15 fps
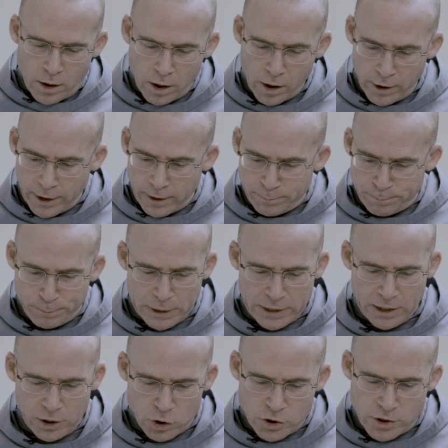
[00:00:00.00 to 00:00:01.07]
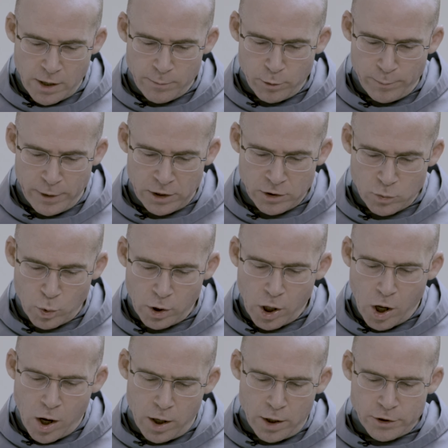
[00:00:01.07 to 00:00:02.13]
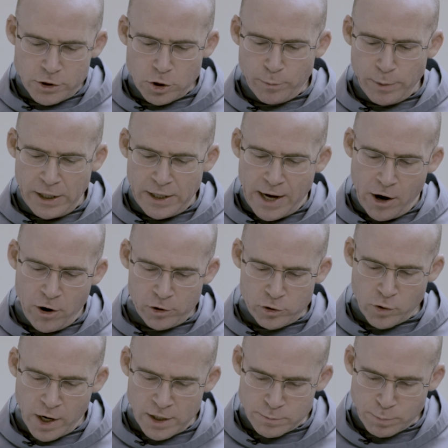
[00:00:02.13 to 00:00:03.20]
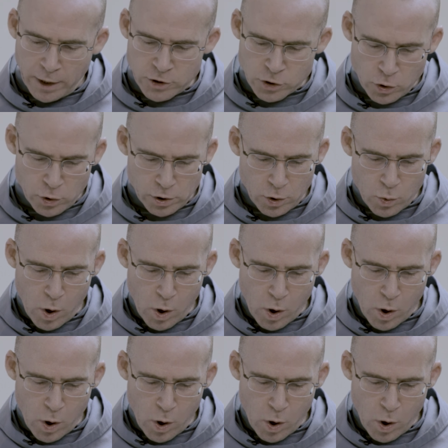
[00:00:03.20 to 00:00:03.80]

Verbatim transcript: All right, but each temperament will also be characterized by certain